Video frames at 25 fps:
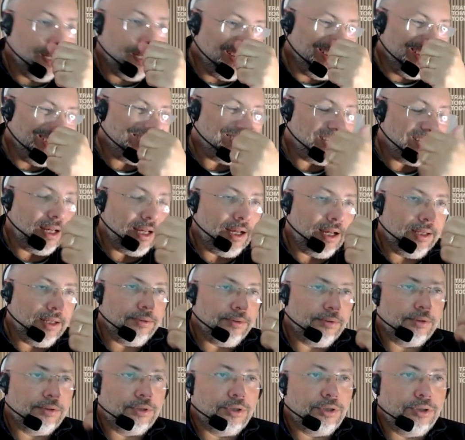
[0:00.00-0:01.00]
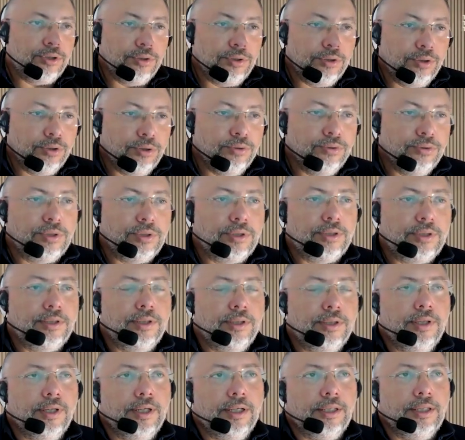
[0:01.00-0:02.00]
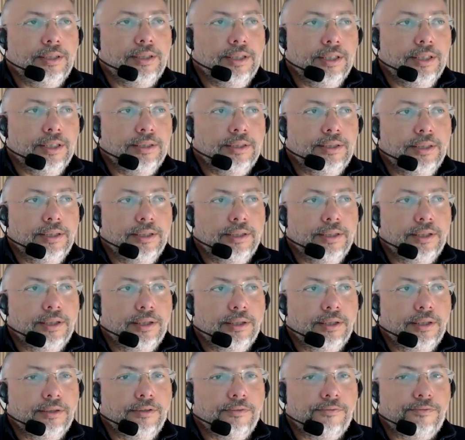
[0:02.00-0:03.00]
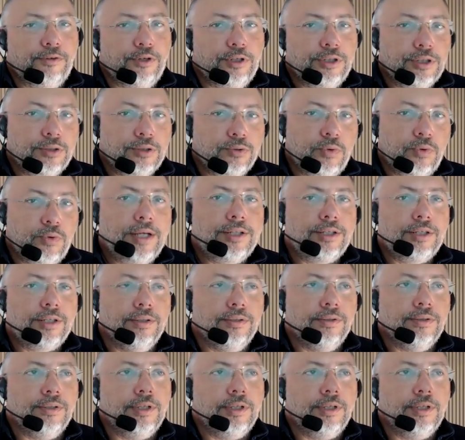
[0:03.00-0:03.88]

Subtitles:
It's how to use the first question